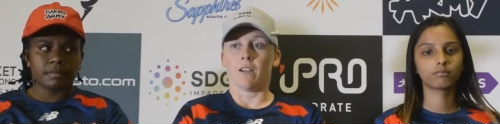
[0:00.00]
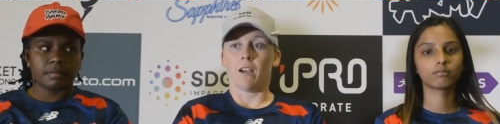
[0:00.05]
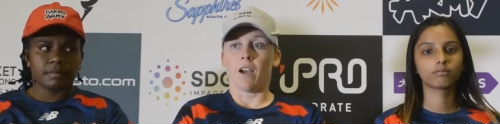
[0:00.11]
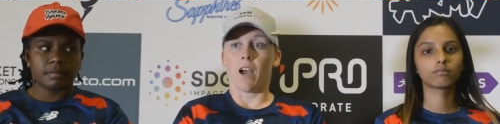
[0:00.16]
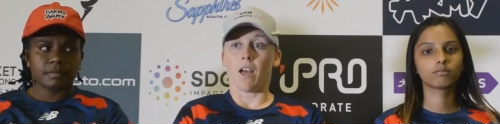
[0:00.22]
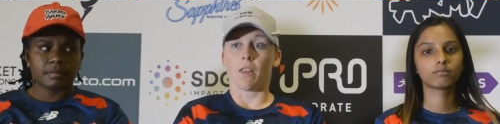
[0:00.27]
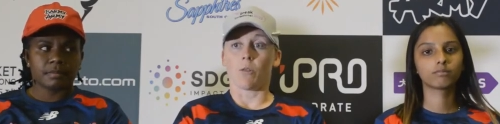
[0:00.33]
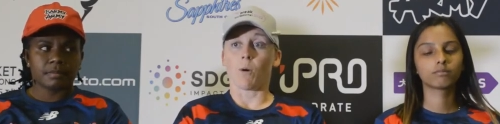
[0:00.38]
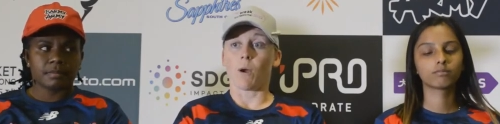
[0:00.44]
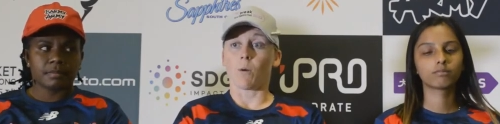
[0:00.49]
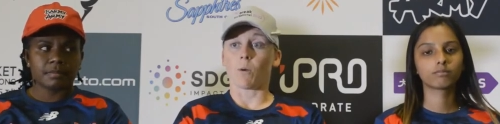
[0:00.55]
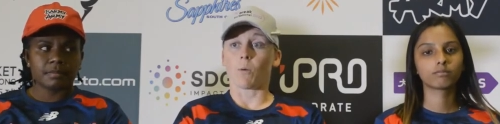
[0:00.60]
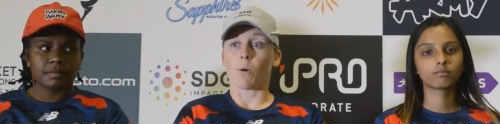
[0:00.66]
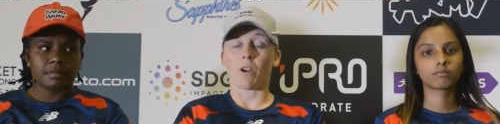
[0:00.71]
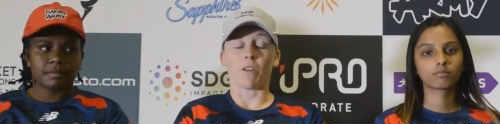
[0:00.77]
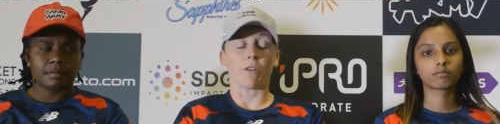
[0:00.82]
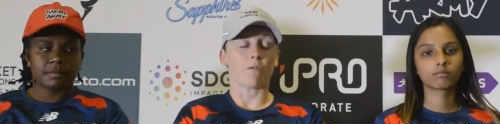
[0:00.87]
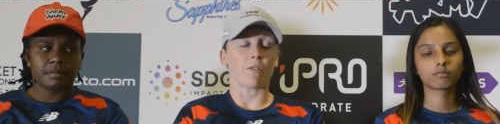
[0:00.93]
Speaker 1: uh, the way we
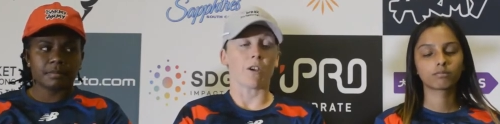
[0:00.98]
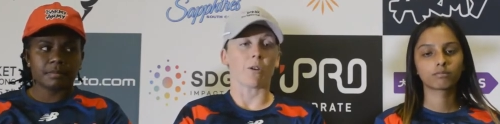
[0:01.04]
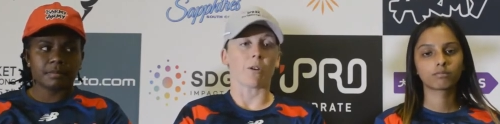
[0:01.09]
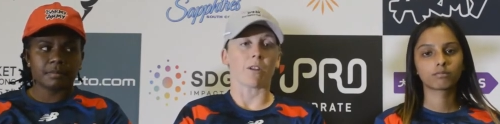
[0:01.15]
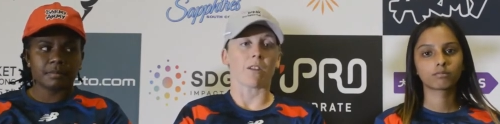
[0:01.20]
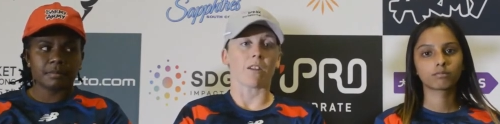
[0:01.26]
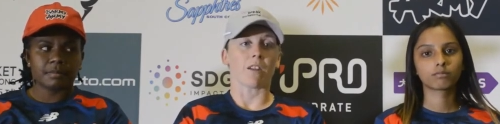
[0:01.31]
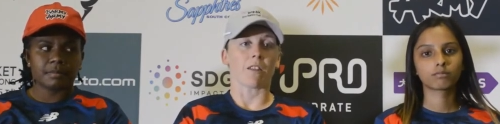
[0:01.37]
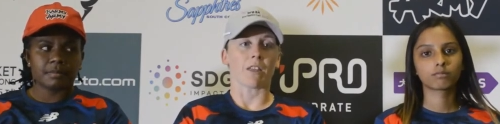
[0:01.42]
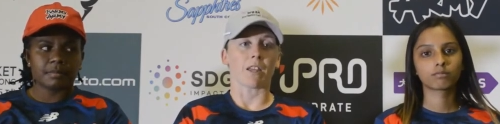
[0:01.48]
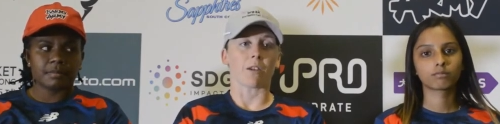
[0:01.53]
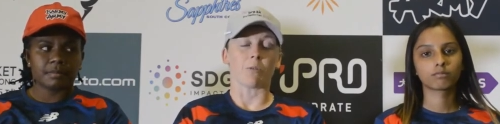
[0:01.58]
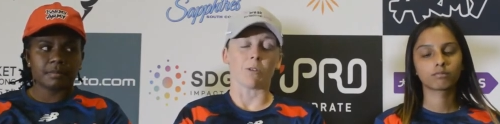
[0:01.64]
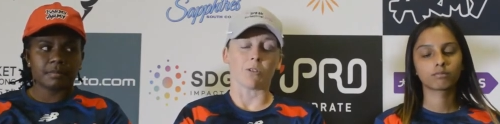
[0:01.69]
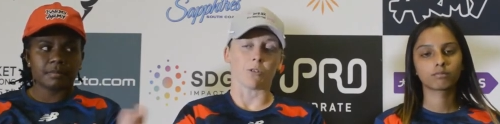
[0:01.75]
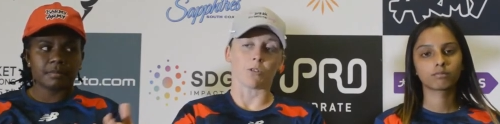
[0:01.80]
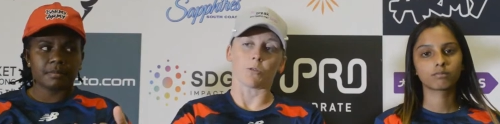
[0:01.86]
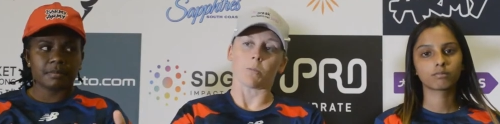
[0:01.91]
were in the field, uh, I
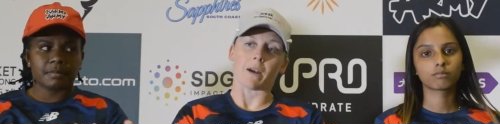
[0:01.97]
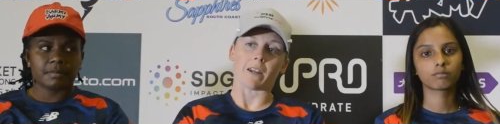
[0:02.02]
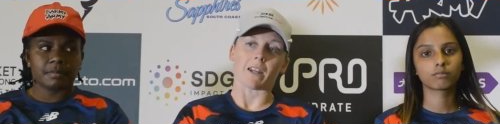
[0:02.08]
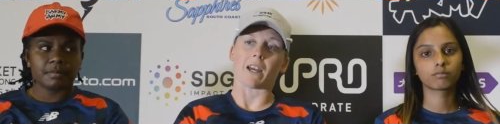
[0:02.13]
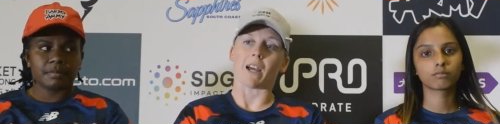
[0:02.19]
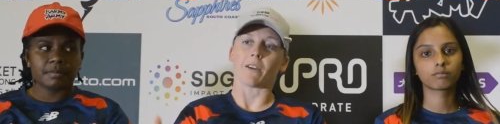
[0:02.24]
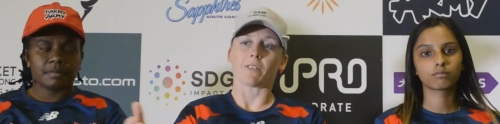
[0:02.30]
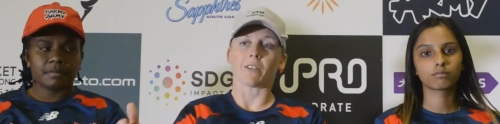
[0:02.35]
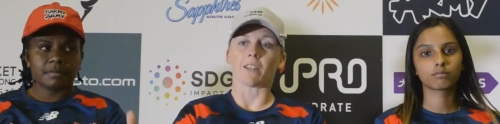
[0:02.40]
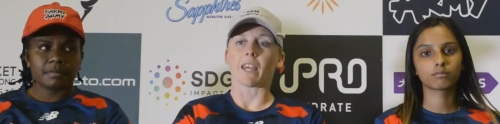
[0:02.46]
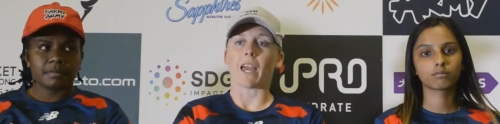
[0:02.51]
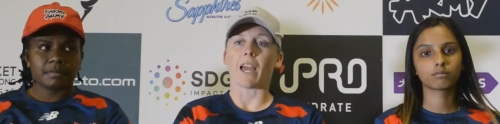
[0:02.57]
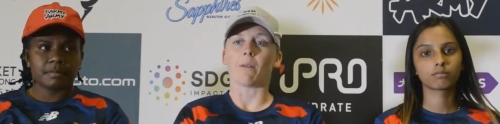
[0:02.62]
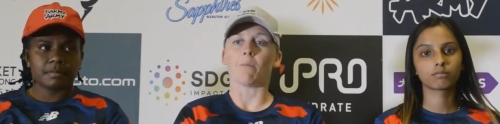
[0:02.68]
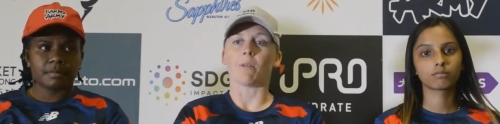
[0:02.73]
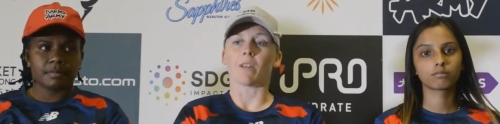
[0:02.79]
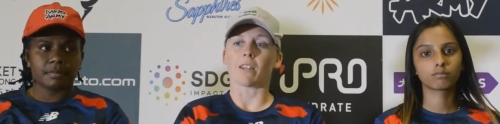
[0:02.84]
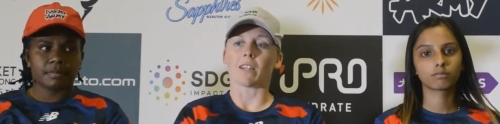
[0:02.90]
think we talked about it after the
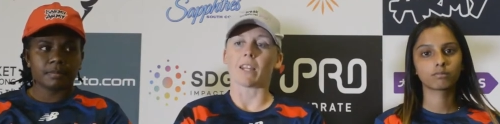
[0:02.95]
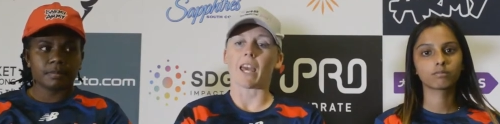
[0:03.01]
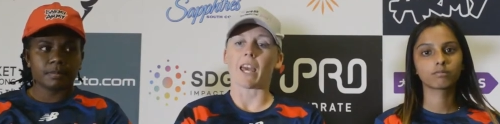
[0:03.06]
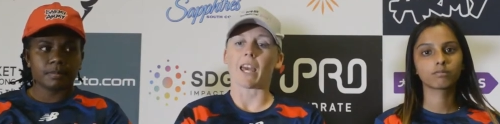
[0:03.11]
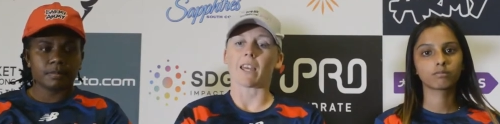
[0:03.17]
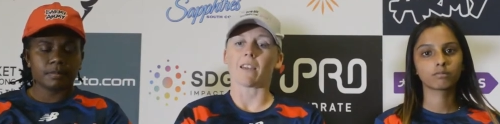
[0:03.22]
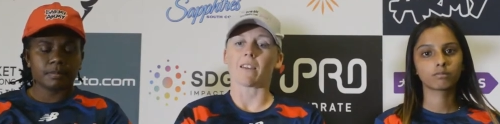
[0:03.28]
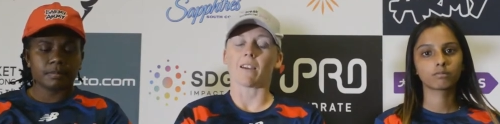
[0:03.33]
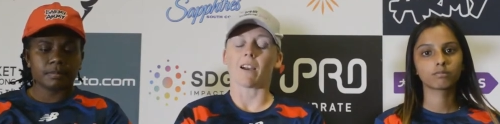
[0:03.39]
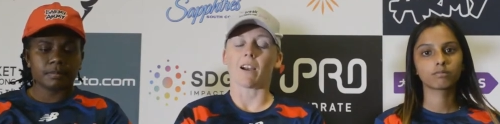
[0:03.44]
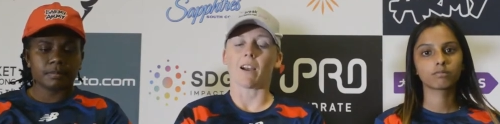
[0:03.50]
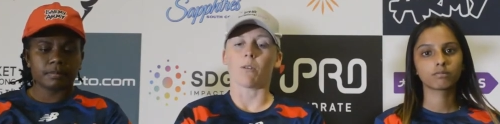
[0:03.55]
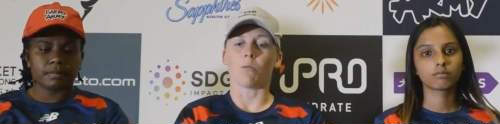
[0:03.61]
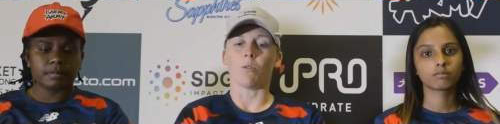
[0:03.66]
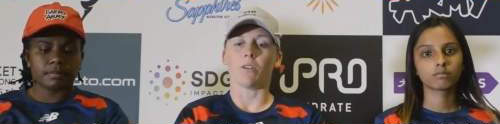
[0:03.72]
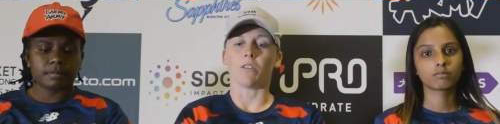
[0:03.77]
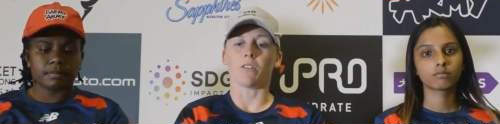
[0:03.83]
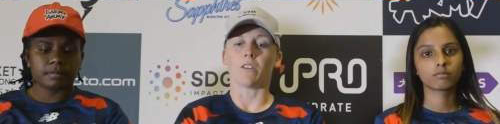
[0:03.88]
game the other day.
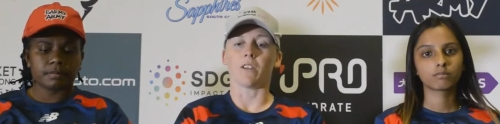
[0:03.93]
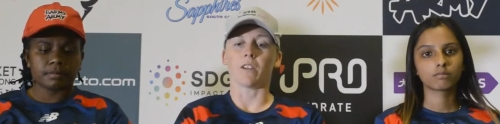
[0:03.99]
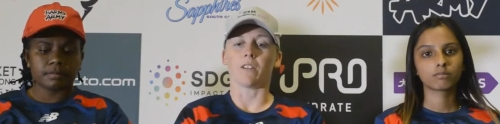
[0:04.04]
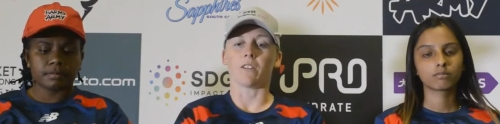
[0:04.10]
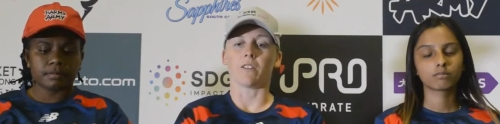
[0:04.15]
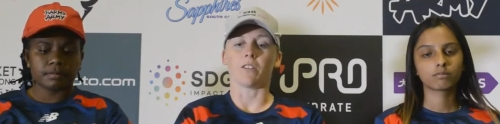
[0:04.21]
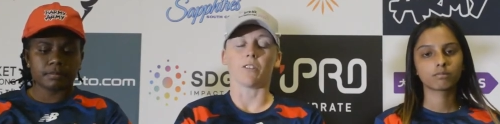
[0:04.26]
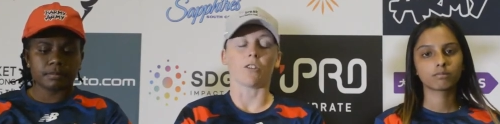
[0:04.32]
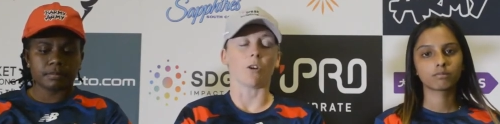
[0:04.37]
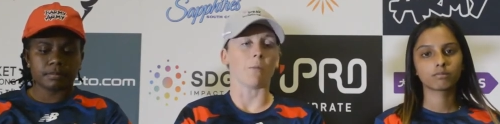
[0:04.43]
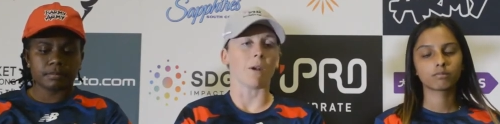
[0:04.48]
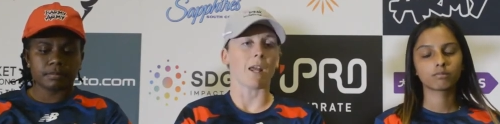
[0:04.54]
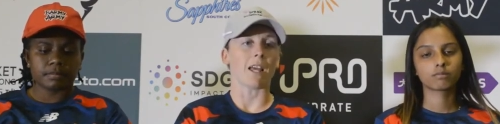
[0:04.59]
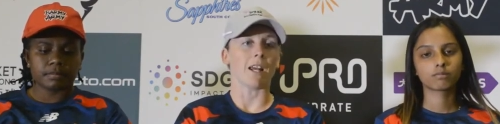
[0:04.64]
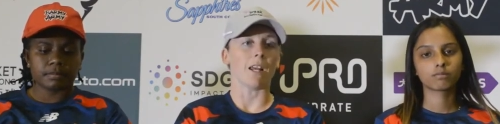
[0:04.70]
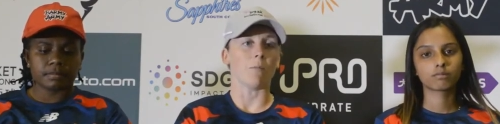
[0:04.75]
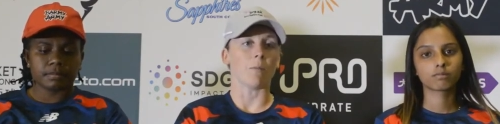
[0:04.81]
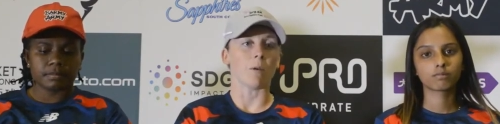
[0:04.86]
uh, wanted to, to
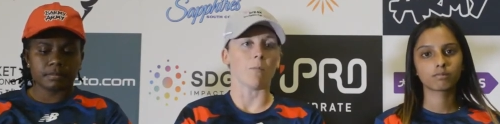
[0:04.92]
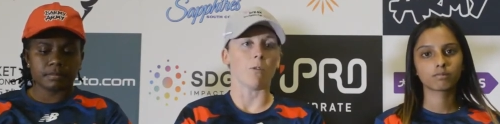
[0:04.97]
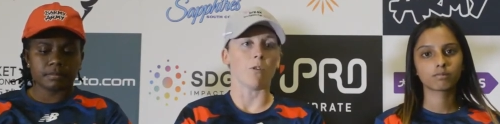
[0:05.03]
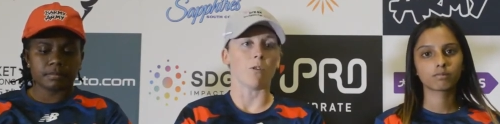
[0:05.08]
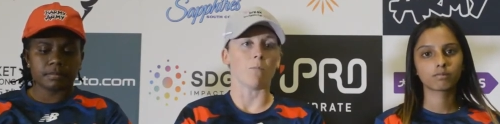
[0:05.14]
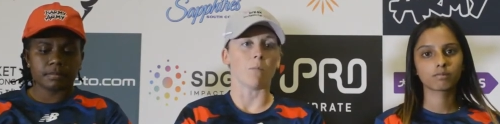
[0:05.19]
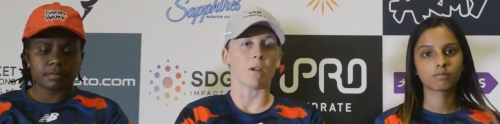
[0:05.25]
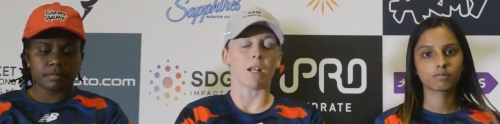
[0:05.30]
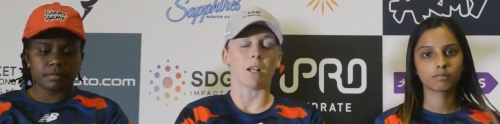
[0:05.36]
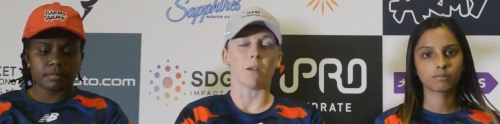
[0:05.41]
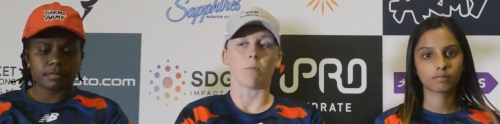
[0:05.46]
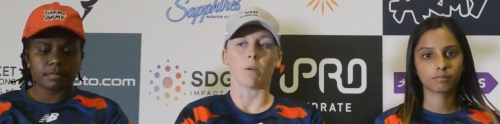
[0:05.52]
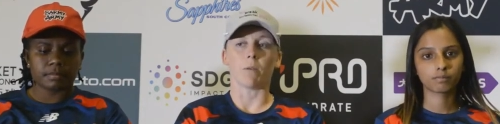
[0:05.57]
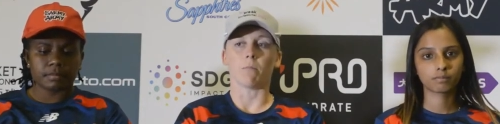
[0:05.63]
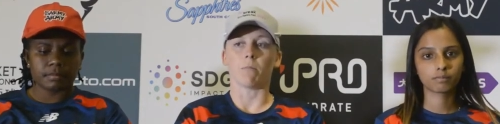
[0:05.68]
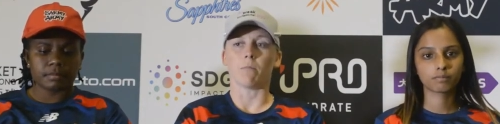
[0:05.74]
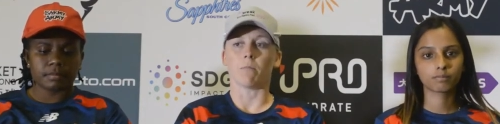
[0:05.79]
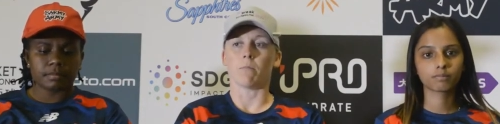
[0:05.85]
dominate a little bit more and be a little
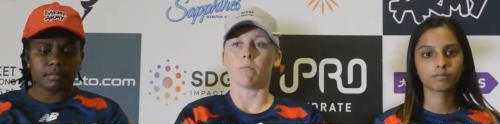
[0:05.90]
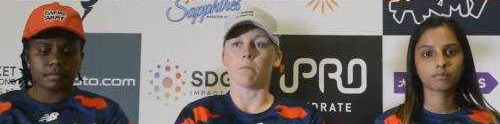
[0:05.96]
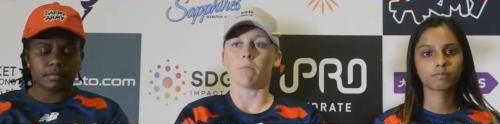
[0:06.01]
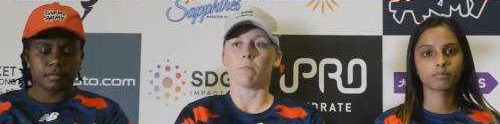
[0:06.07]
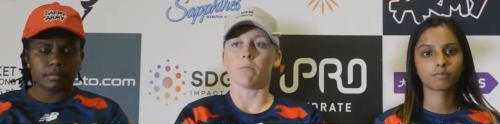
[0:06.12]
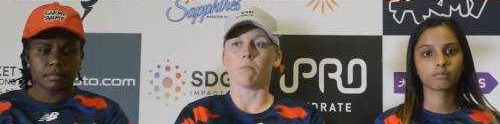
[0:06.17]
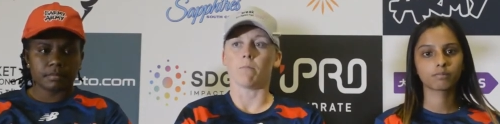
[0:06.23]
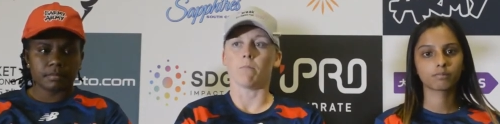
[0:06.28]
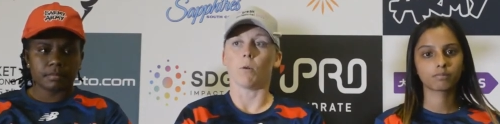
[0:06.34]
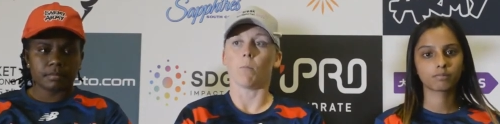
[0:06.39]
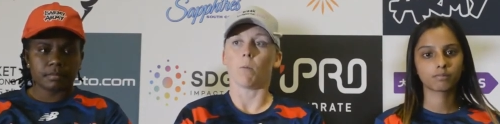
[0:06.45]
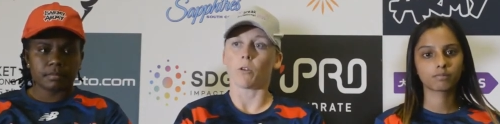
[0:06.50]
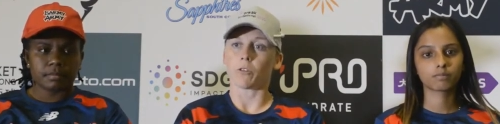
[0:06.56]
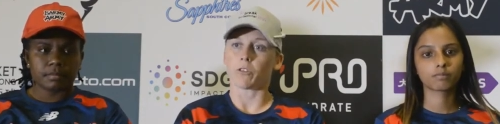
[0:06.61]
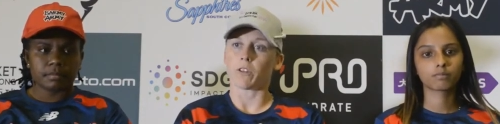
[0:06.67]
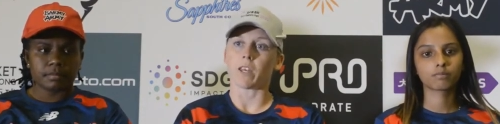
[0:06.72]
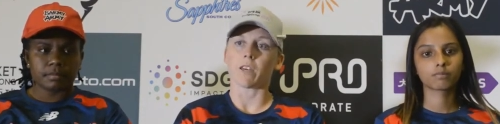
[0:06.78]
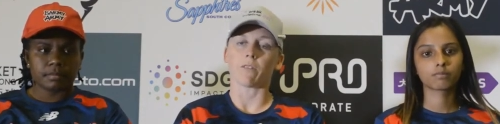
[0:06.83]
bit more
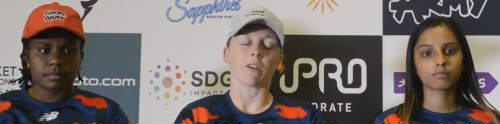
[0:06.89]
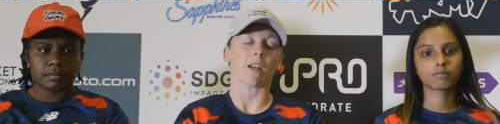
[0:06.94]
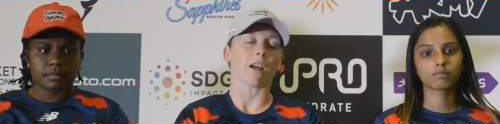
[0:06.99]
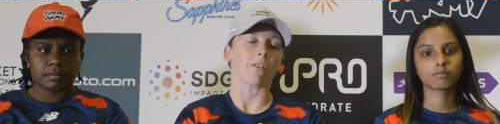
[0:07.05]
positive and